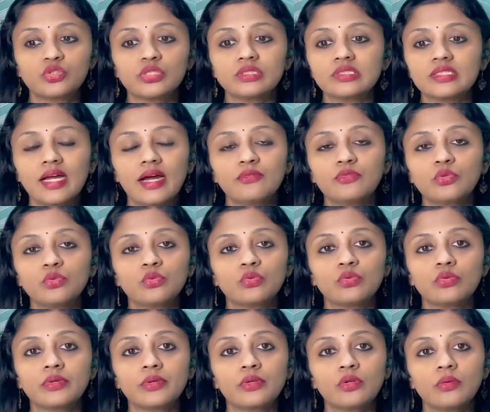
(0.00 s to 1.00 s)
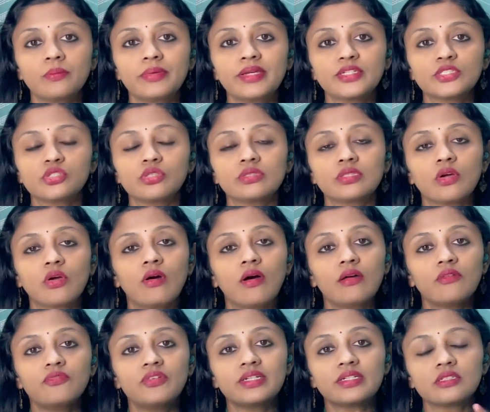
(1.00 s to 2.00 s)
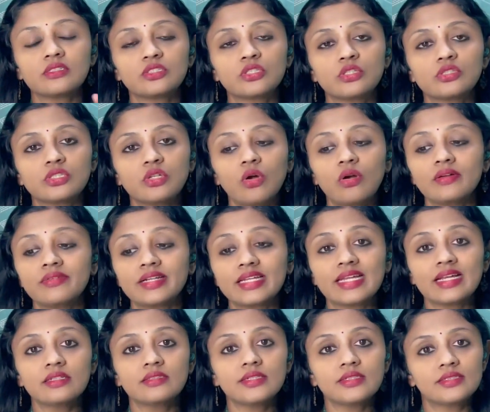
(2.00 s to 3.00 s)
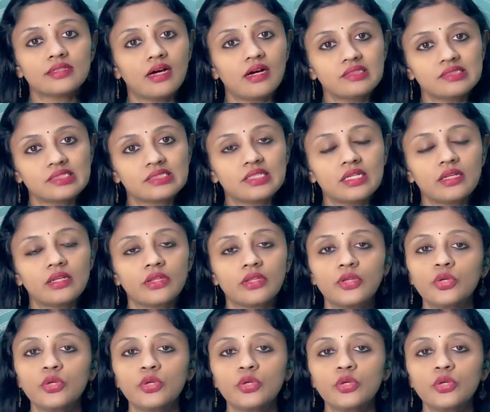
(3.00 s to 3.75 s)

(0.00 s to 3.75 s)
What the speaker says: just have to make sure the conflict is resolved and get the task done,